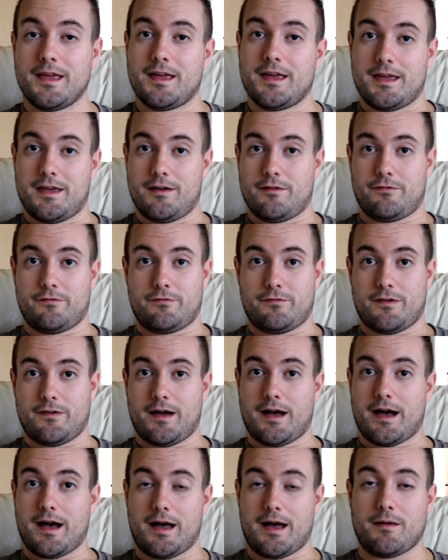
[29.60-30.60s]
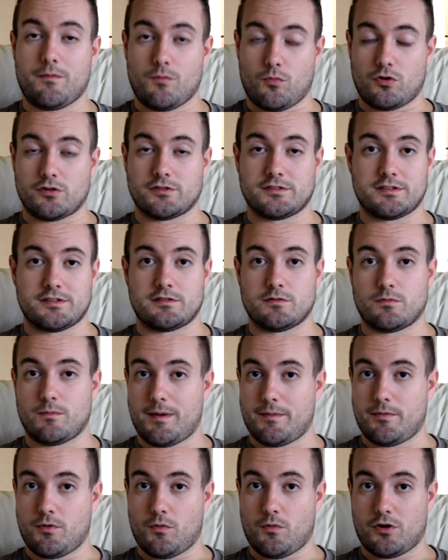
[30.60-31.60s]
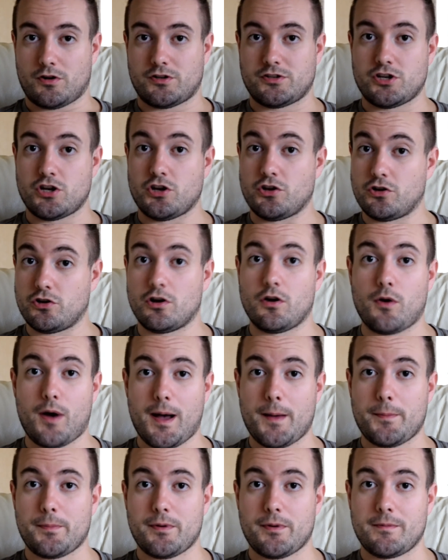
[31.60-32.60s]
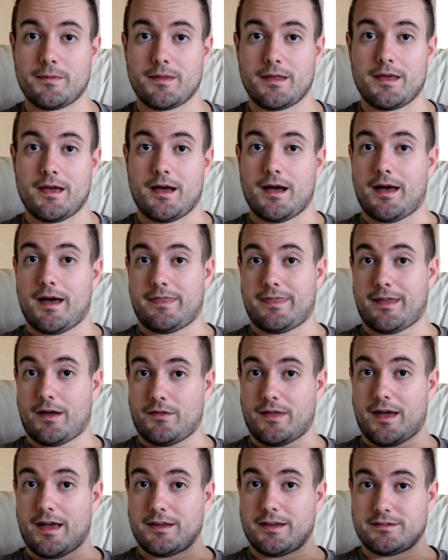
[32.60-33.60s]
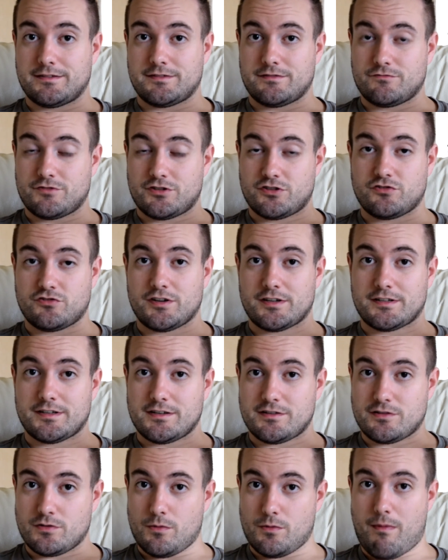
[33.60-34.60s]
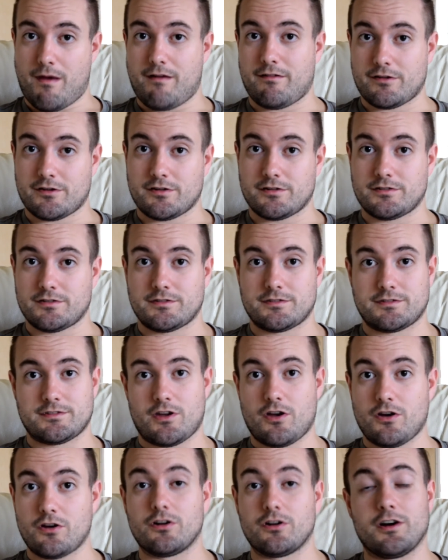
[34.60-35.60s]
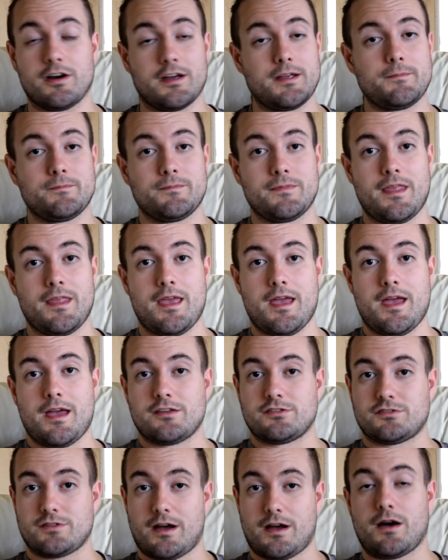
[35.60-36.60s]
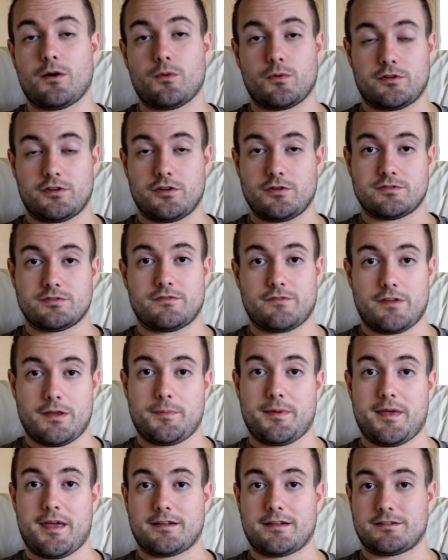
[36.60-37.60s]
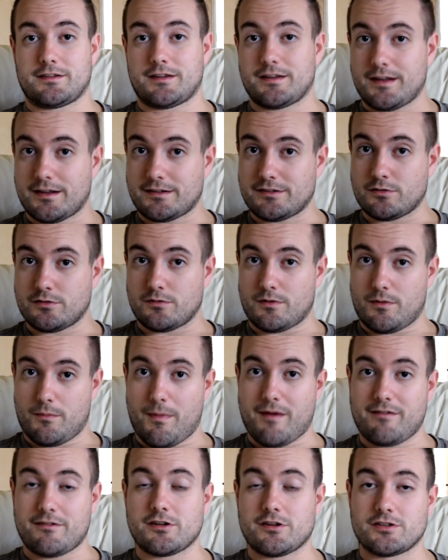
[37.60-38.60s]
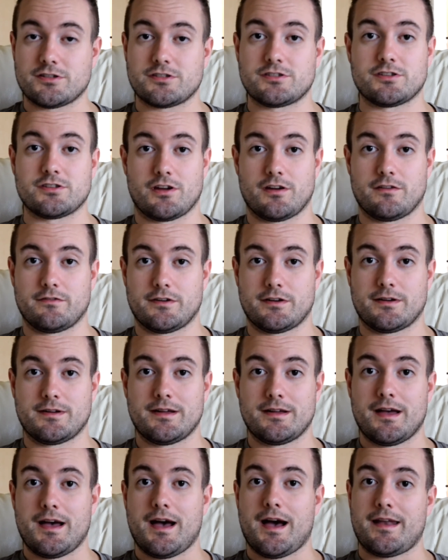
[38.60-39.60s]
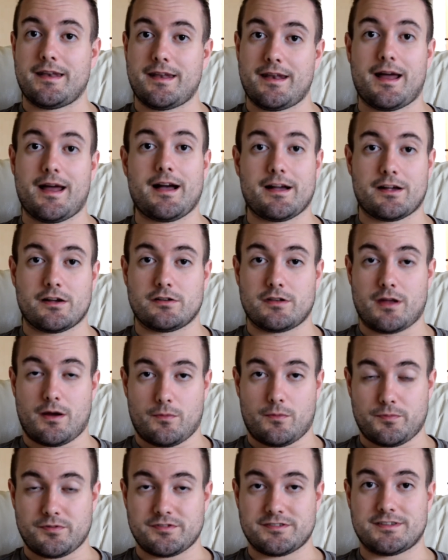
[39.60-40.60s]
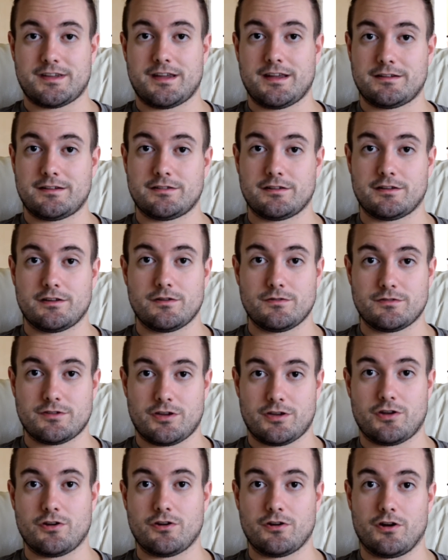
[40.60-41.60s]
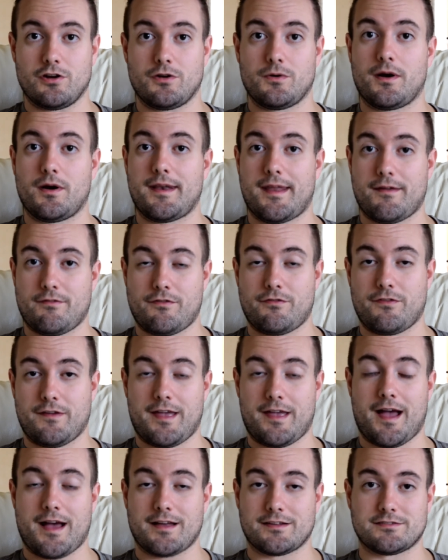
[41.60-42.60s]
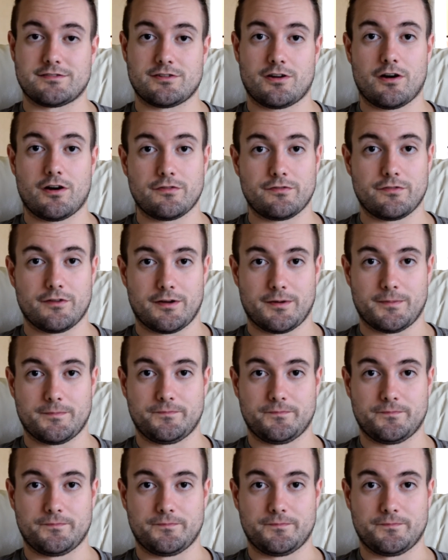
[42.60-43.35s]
if I'm wanting to maybe watch Hulu app. Now that is restricted to Americans only. So I would use a VPN to connect to an American server and then I could now proceed to use Hulu and everything it has to offer.